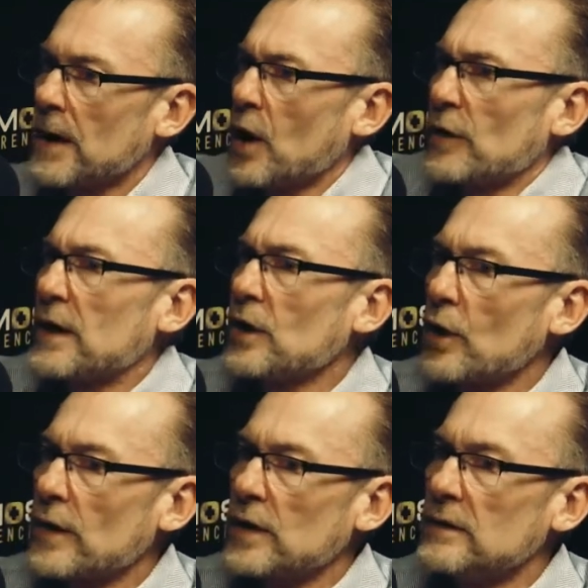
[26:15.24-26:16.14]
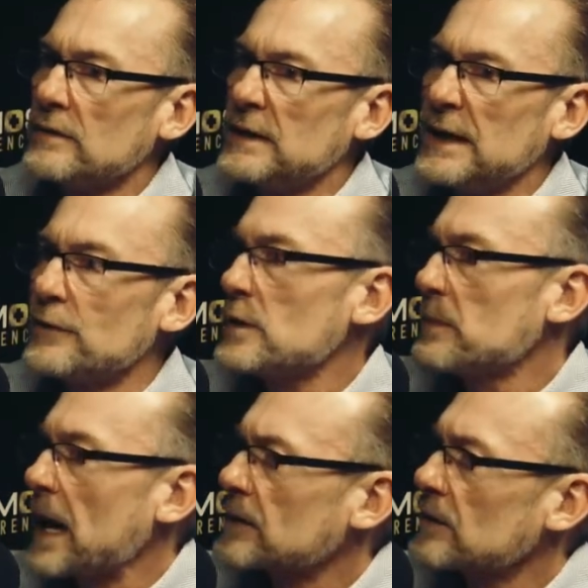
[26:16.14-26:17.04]
Are they are they giving
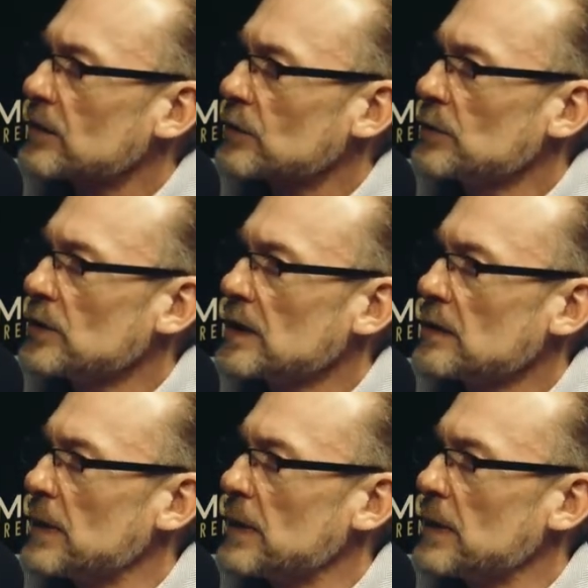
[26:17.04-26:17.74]
back to the community?